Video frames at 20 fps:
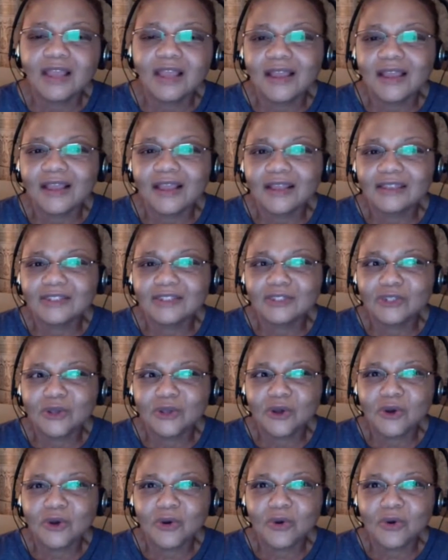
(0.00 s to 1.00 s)

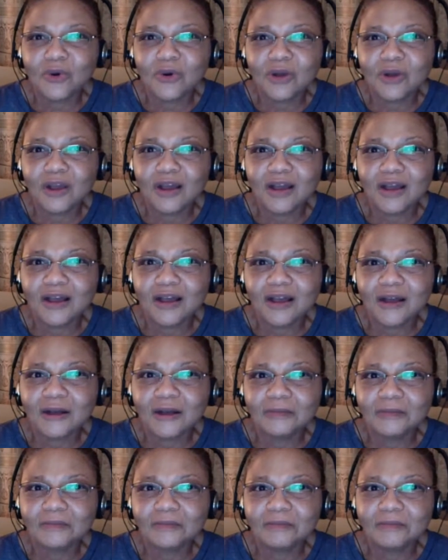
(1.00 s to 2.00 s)
So
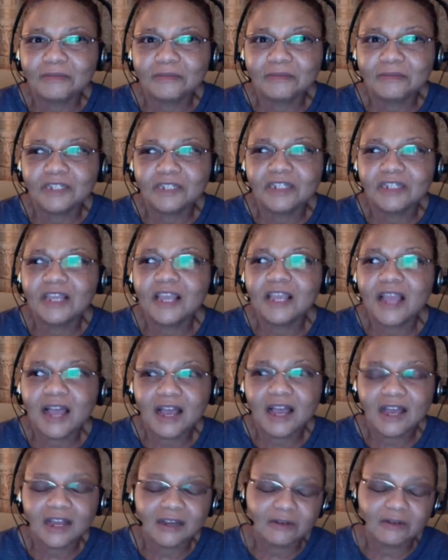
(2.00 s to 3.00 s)
today,
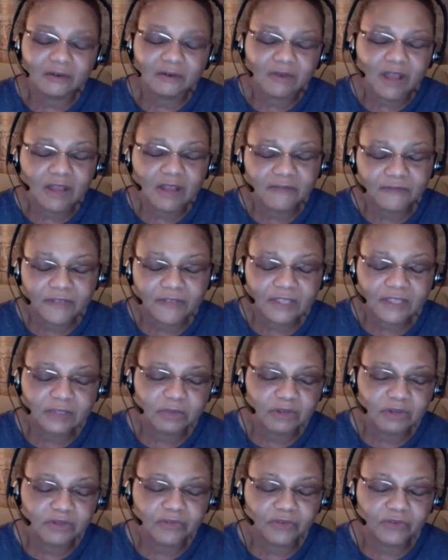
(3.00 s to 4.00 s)
a
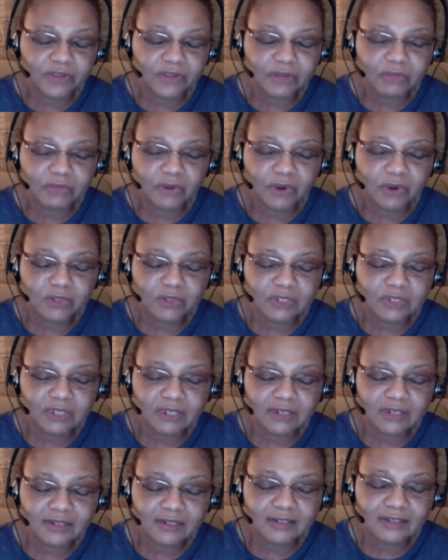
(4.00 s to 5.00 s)
Facebook friend
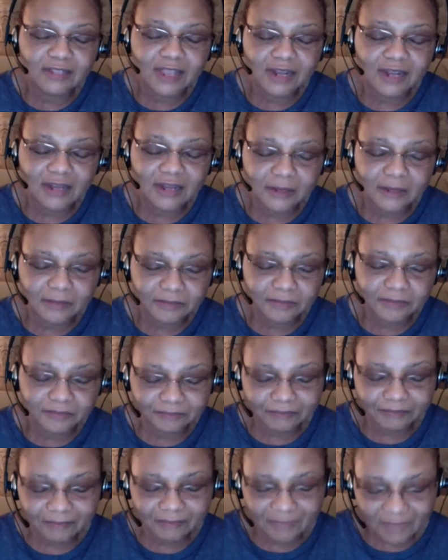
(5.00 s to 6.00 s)
posted that,
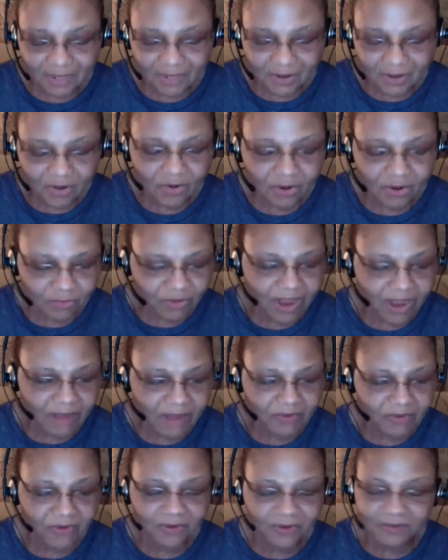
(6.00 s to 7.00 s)
a
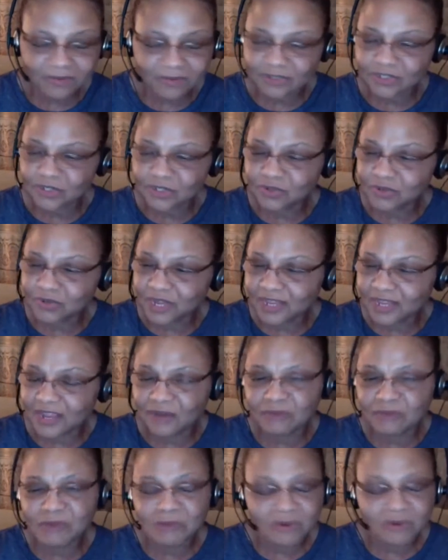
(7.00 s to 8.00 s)
rapper, shoot, I can't
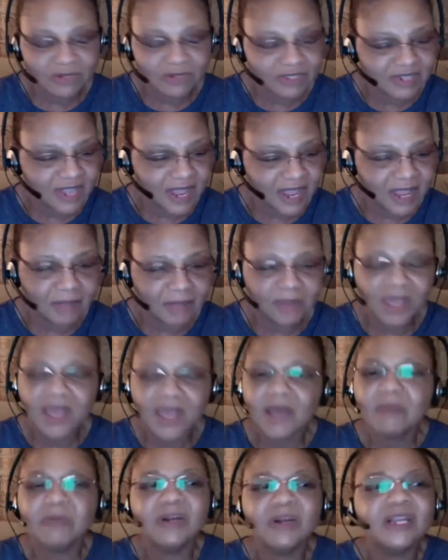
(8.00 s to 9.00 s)
remember his name,
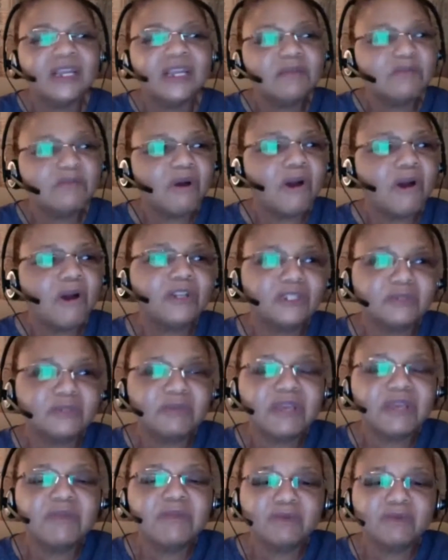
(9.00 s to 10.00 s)
but he marched
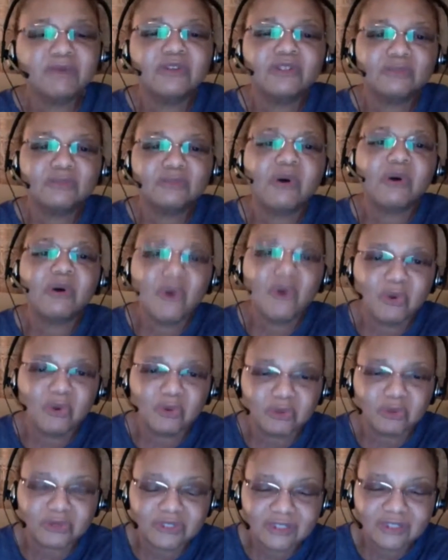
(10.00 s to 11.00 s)
people to the
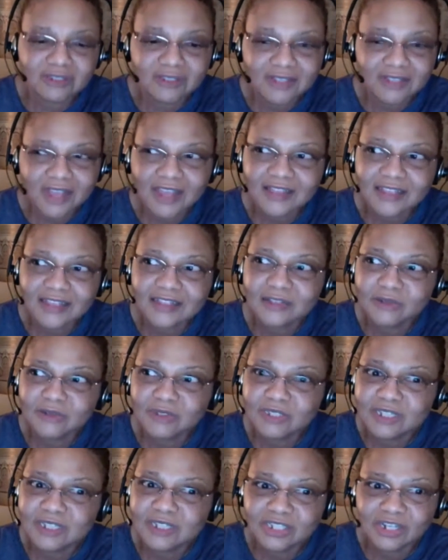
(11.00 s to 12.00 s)
polls. I think this was
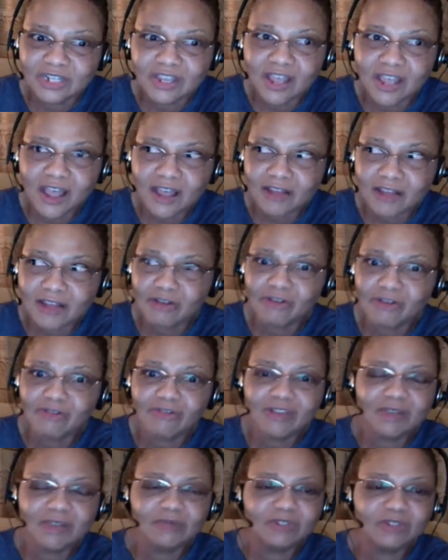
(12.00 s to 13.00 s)
in Chicago.
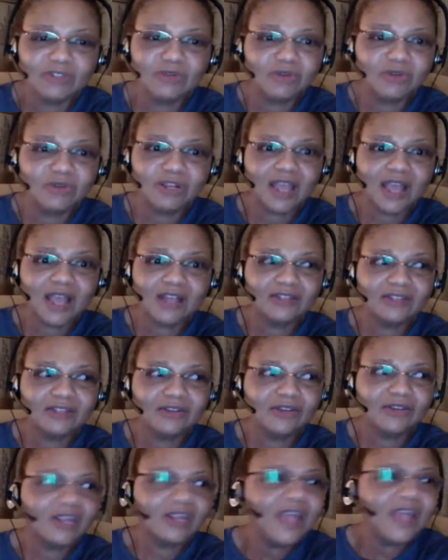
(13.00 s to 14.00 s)
He was doing a
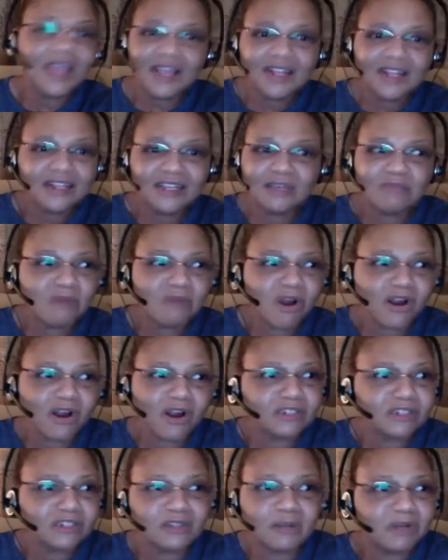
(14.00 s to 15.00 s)
concert, and then he
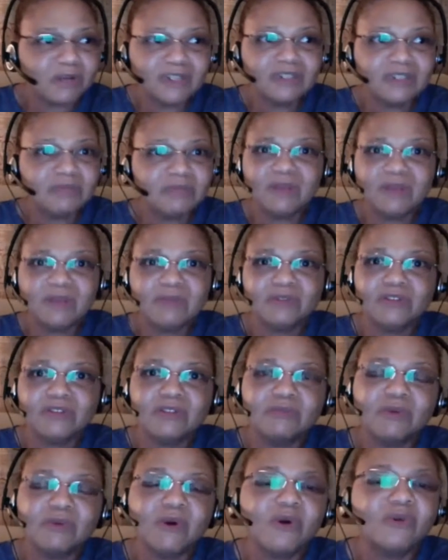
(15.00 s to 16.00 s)
marched a bunch of people to the
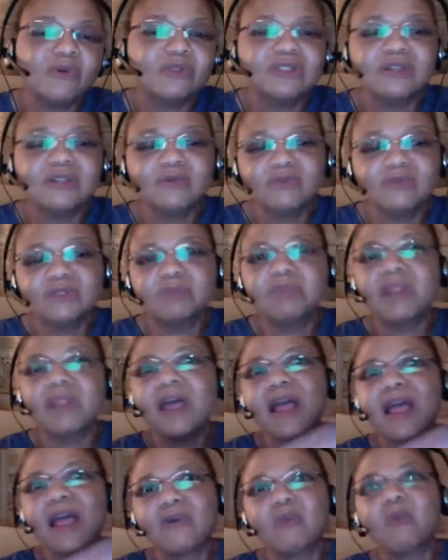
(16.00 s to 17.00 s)
polls, and it was
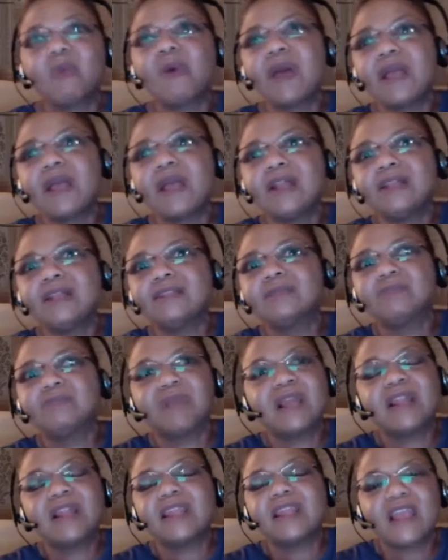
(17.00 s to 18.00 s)
black, white,
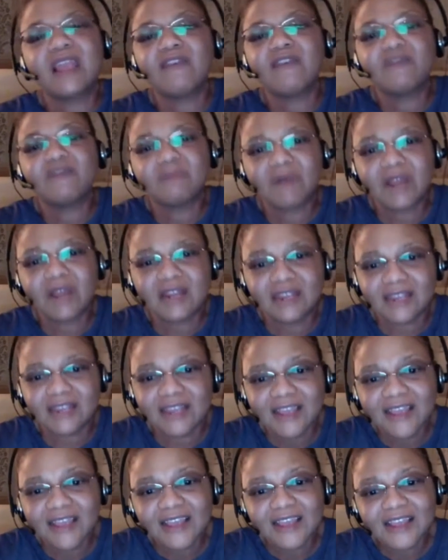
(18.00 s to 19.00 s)
Hispanic, everybody.
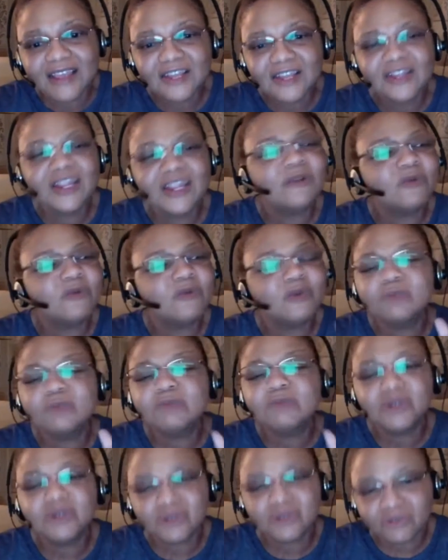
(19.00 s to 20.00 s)
And then it was
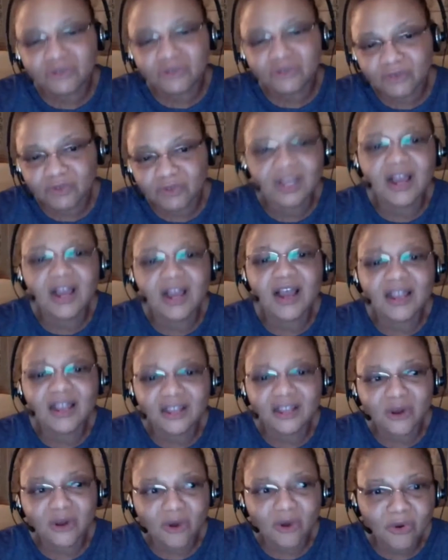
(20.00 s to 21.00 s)
beautiful, young and
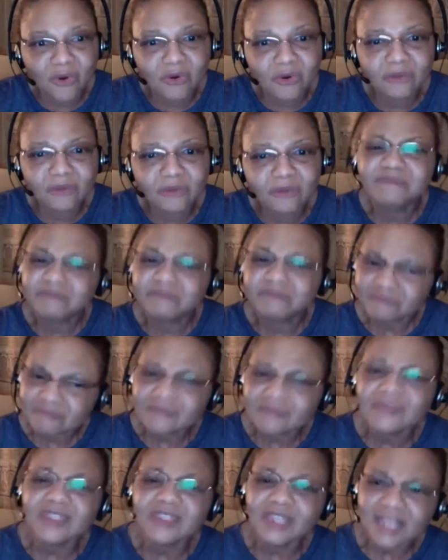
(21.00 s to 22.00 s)
old.
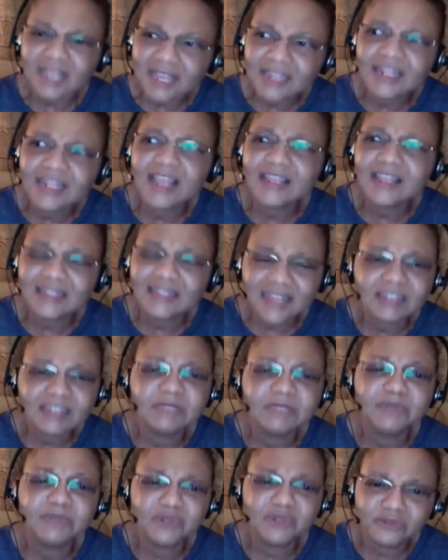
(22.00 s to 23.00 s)
And that's
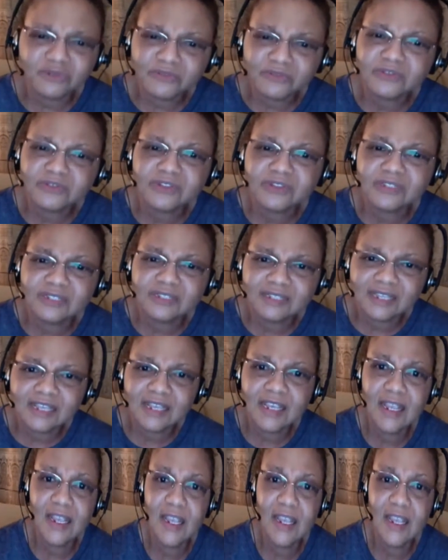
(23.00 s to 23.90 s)
beautiful to see.